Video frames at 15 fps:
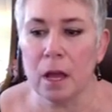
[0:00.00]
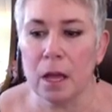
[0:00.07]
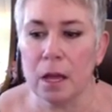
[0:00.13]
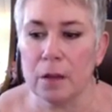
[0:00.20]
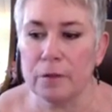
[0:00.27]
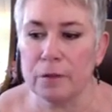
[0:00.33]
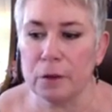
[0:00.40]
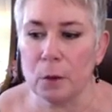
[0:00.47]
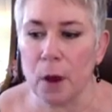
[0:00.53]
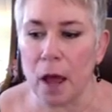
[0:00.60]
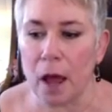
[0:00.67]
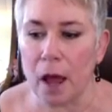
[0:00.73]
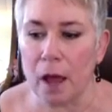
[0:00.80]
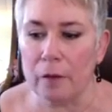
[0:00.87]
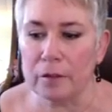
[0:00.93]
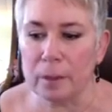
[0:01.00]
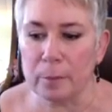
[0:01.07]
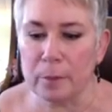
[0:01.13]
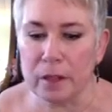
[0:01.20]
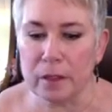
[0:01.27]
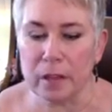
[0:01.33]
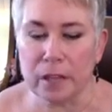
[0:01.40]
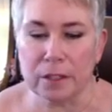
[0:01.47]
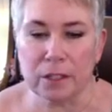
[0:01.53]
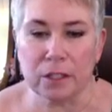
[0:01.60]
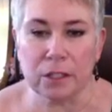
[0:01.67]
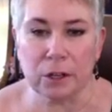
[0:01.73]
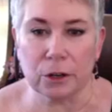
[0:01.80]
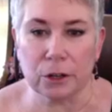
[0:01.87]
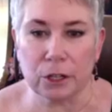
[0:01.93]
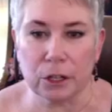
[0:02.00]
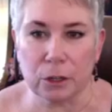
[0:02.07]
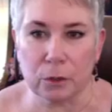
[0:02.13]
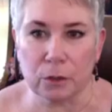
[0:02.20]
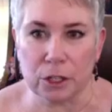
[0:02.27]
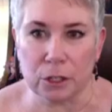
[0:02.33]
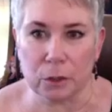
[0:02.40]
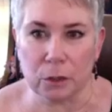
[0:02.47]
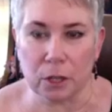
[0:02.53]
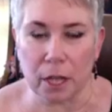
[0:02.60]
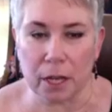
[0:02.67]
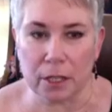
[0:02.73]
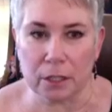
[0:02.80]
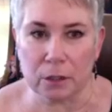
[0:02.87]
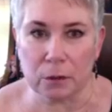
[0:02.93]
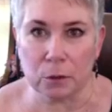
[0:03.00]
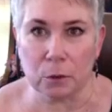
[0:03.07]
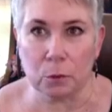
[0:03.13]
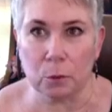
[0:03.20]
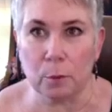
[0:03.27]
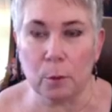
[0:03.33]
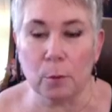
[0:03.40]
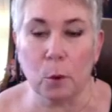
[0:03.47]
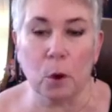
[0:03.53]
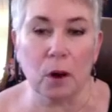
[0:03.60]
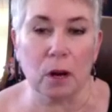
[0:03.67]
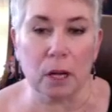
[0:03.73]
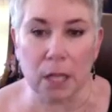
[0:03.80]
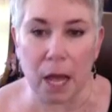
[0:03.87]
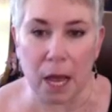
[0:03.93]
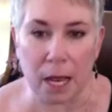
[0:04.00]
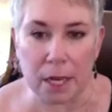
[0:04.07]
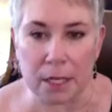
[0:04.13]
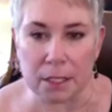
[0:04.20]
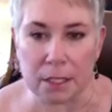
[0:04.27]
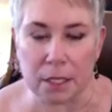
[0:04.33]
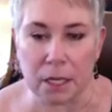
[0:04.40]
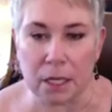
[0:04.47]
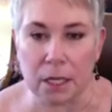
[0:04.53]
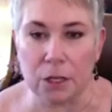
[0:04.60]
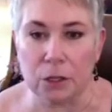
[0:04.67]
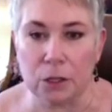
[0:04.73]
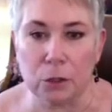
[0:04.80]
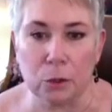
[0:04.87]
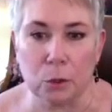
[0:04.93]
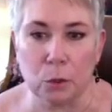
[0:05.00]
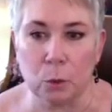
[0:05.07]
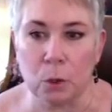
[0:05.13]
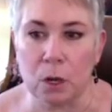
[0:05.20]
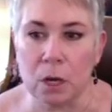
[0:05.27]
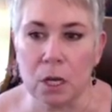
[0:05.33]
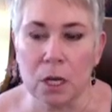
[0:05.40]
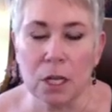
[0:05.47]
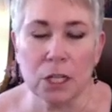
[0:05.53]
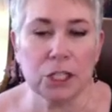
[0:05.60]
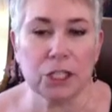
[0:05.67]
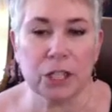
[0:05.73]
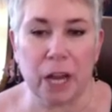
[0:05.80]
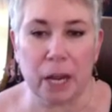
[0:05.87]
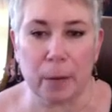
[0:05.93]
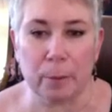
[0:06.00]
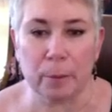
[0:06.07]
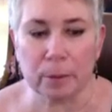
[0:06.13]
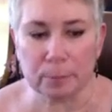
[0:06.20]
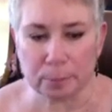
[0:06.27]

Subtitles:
if you have something that's dear to you that you'd like to memorialize in a new shape,